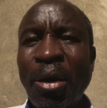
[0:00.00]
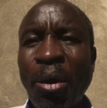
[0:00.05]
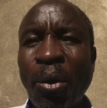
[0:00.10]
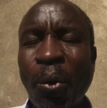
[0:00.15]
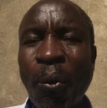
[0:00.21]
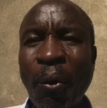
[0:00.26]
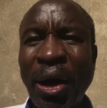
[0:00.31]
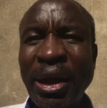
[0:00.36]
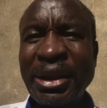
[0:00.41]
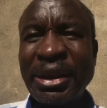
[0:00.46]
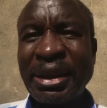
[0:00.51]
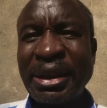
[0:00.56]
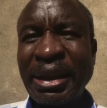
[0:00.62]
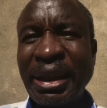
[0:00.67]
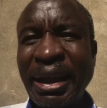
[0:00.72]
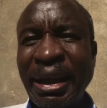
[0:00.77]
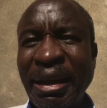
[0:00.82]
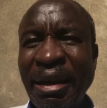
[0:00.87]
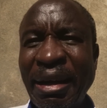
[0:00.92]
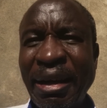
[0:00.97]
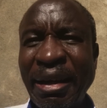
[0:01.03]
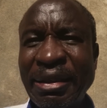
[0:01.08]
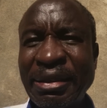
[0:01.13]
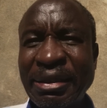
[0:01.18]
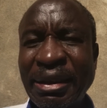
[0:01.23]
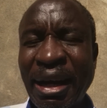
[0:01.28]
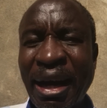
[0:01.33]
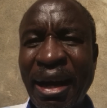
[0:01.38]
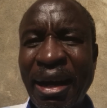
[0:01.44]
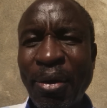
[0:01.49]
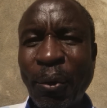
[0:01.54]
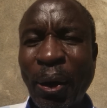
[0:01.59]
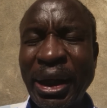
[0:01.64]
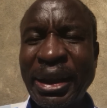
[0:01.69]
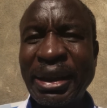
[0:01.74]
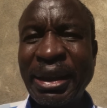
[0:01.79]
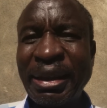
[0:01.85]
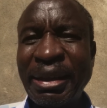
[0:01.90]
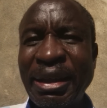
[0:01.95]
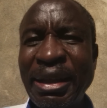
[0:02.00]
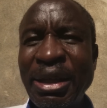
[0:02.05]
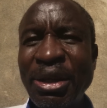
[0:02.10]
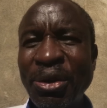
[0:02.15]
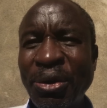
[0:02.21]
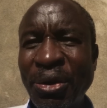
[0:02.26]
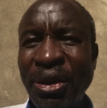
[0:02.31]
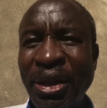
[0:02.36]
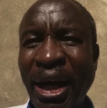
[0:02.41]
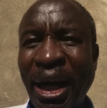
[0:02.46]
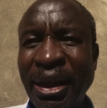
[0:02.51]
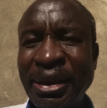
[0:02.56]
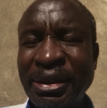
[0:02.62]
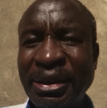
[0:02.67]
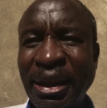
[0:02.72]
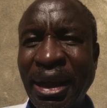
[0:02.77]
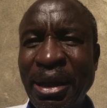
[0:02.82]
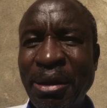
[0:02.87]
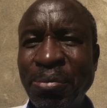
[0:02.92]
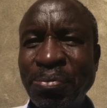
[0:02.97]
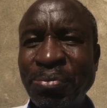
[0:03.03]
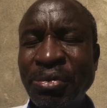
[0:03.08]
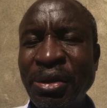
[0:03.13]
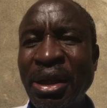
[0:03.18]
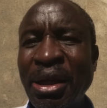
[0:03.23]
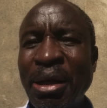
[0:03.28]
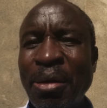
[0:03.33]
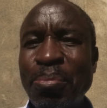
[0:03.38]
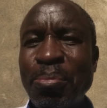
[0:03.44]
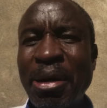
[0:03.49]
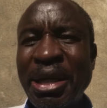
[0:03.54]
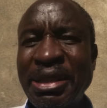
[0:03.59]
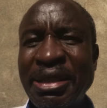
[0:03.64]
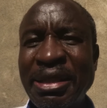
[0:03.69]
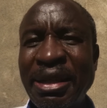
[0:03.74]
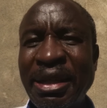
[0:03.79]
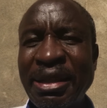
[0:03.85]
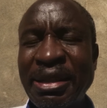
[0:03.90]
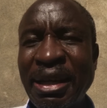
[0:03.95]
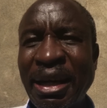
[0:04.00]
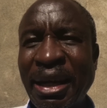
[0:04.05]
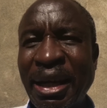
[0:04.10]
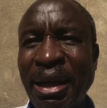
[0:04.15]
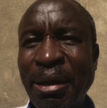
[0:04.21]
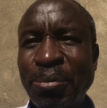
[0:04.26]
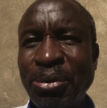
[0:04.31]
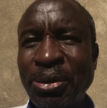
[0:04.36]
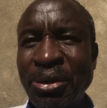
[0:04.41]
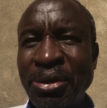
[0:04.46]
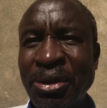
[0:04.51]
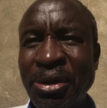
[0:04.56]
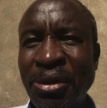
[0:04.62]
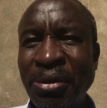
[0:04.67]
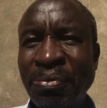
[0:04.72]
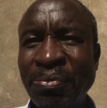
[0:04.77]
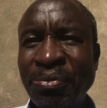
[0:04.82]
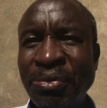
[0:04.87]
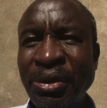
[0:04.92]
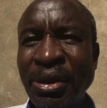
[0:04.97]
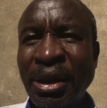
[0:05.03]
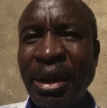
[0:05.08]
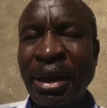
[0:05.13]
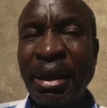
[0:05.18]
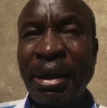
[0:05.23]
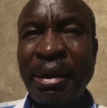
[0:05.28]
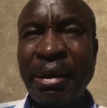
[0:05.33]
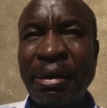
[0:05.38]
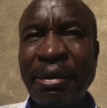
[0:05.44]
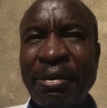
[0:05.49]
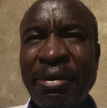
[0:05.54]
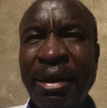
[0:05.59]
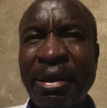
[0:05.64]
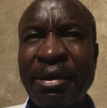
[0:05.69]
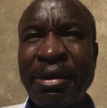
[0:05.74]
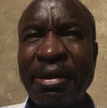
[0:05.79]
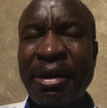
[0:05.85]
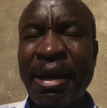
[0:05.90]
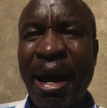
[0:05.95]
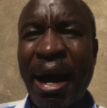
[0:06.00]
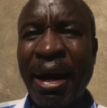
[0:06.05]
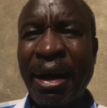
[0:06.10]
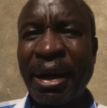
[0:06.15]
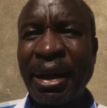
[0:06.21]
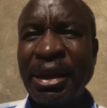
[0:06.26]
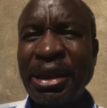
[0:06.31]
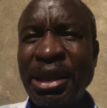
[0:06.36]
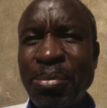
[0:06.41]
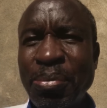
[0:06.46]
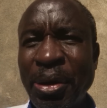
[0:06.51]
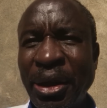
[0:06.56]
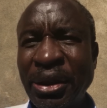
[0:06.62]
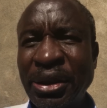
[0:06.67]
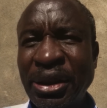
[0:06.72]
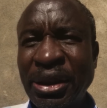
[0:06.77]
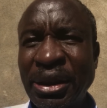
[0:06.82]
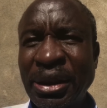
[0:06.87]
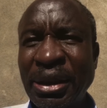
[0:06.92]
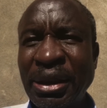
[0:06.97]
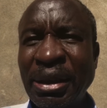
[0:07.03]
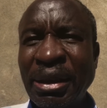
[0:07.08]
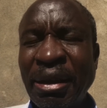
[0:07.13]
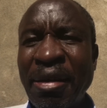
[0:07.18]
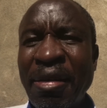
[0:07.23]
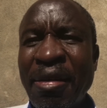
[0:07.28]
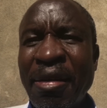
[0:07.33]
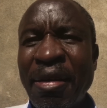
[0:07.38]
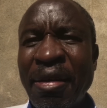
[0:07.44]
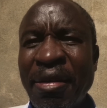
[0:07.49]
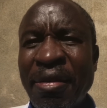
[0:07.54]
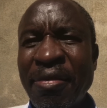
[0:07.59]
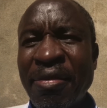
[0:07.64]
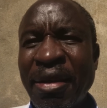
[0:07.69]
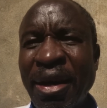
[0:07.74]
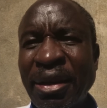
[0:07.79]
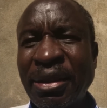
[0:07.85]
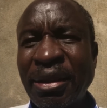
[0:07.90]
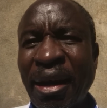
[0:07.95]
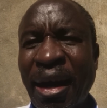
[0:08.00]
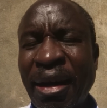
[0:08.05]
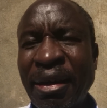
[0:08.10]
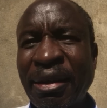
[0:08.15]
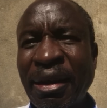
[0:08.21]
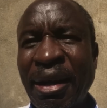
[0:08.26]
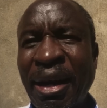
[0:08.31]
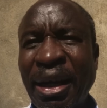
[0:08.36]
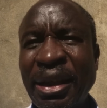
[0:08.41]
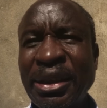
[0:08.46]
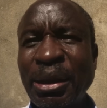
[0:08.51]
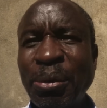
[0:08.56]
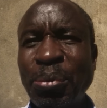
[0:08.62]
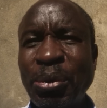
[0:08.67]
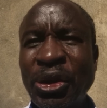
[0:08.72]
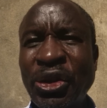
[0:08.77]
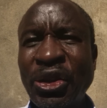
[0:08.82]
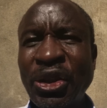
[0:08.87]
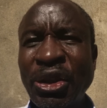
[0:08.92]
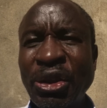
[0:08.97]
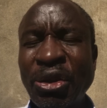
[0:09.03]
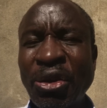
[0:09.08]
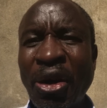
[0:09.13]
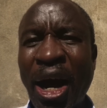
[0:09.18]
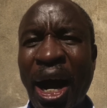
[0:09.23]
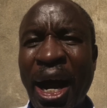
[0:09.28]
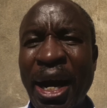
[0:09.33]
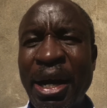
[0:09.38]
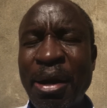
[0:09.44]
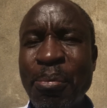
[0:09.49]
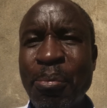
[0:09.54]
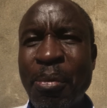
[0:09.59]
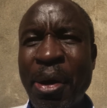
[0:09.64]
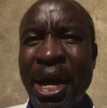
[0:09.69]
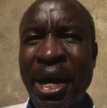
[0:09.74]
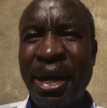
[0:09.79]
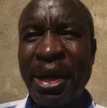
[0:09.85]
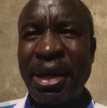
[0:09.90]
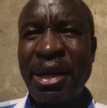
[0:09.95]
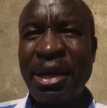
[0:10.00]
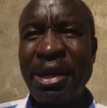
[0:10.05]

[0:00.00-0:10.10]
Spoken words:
What he didn't know that time, but he later came to know, is that the arrangements that Atnas Misiko had made